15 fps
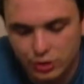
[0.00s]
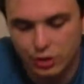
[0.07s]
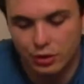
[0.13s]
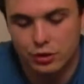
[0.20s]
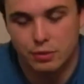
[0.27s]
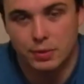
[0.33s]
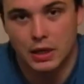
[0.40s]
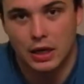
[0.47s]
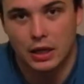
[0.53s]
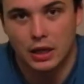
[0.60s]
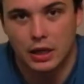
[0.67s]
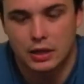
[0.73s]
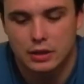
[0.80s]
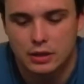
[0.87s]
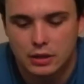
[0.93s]
the RGB
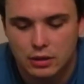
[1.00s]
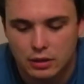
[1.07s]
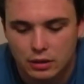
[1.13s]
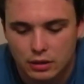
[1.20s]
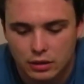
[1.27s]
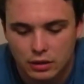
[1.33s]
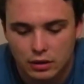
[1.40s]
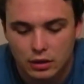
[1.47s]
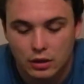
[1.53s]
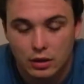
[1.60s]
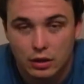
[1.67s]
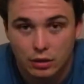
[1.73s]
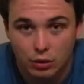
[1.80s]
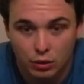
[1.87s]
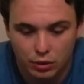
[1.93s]
headlights,
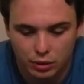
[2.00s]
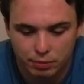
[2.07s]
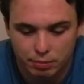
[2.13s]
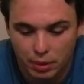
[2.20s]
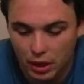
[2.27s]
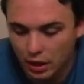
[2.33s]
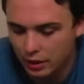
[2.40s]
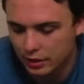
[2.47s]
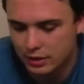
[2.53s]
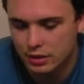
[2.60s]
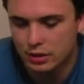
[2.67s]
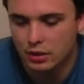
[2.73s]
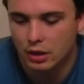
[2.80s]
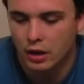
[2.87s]
or pods.